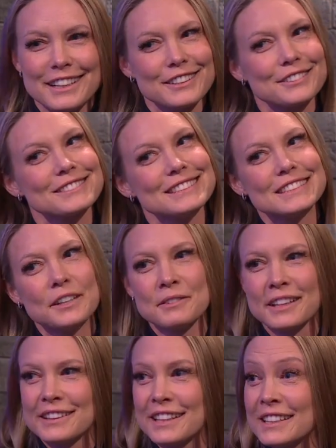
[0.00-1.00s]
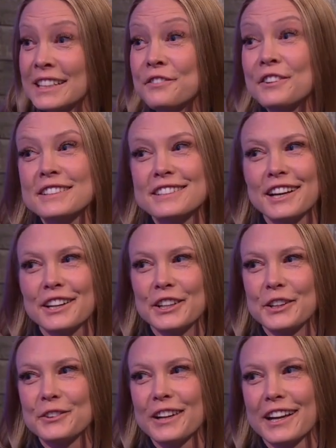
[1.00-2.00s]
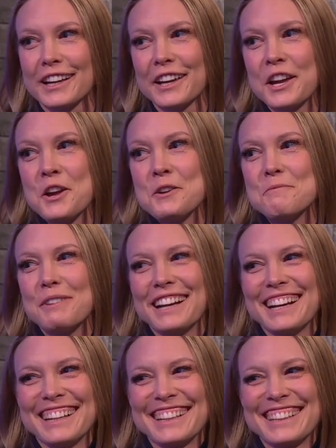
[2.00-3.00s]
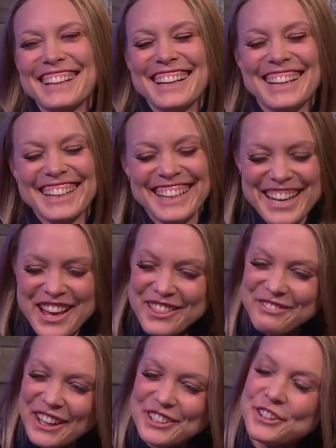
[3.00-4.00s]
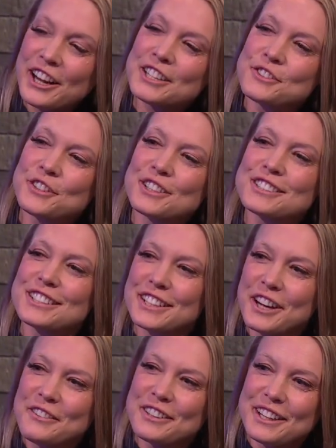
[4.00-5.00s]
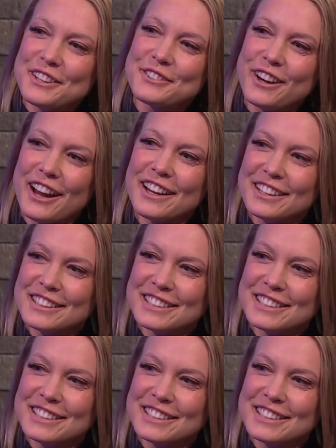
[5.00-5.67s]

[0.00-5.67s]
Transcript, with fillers: say, you know, I'm going to get that defense out of you. Like, being my transfers that are coming in, right?